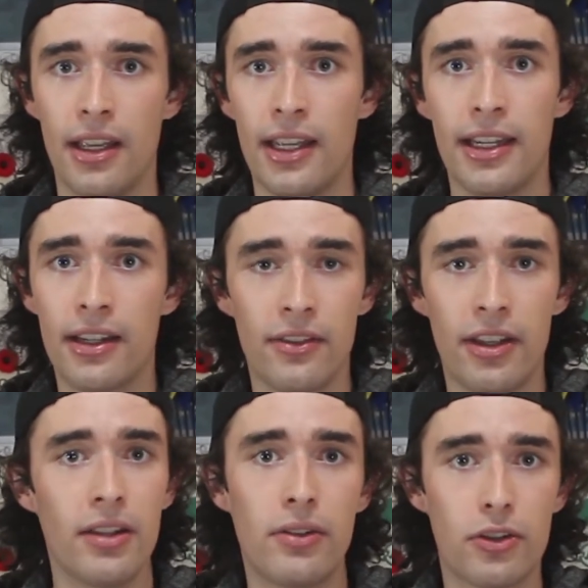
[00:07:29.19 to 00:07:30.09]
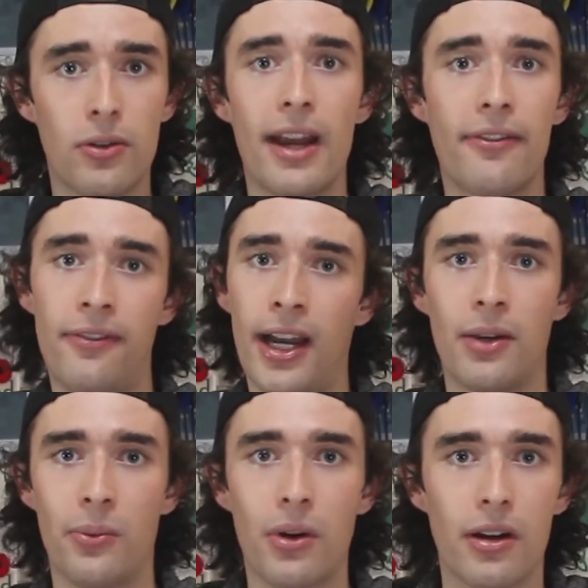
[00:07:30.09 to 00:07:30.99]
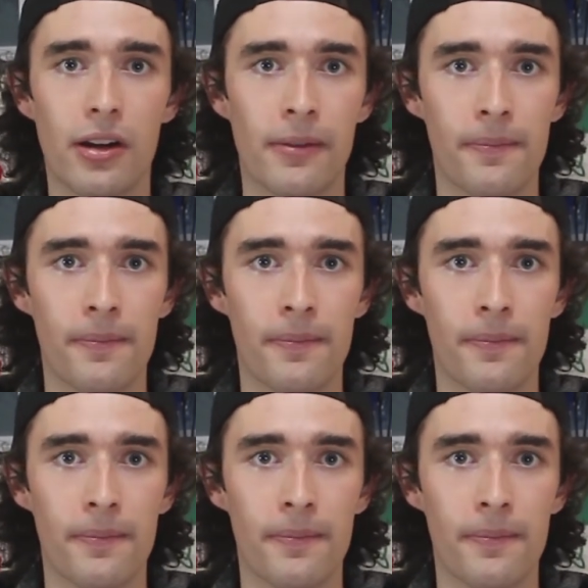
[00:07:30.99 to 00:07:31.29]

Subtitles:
he continued to try to find work.